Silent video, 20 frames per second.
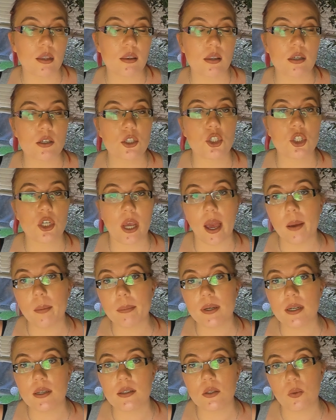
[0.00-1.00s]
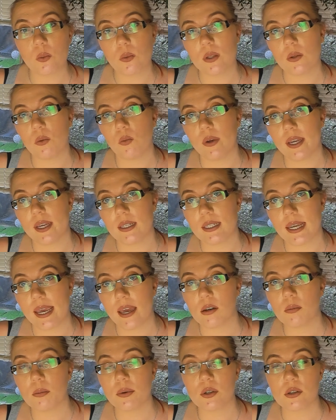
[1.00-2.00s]
The sharpness will wear
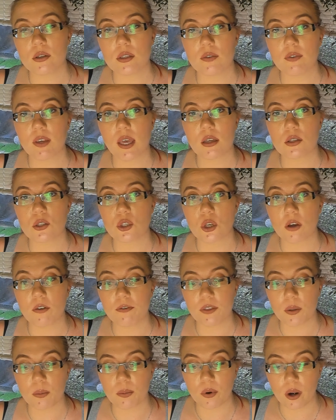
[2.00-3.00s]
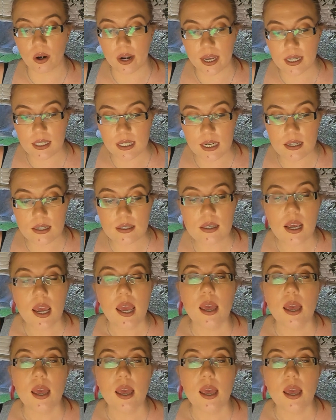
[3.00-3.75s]
down because of how soft the product is,